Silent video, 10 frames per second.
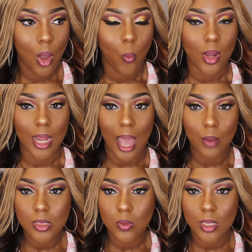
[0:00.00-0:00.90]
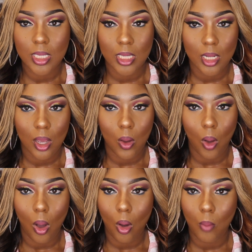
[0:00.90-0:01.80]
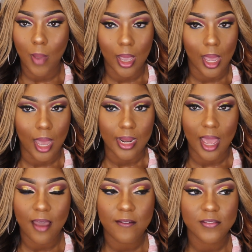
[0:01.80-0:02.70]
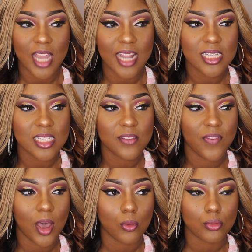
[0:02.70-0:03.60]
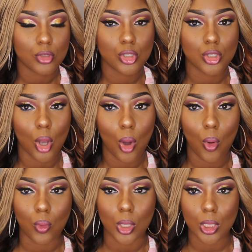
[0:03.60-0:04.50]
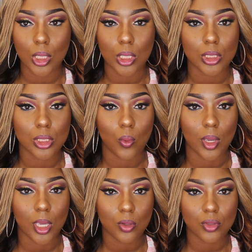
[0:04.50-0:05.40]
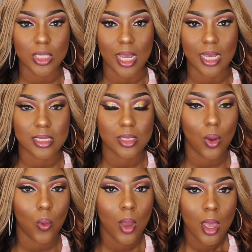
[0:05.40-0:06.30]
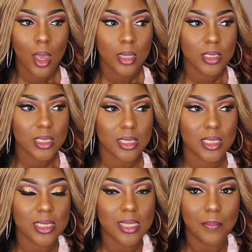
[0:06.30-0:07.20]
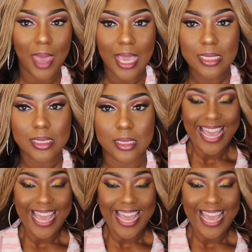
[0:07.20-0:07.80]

When I was on keto, oh my God, I, I just felt so good, so energized, so just, just amazing.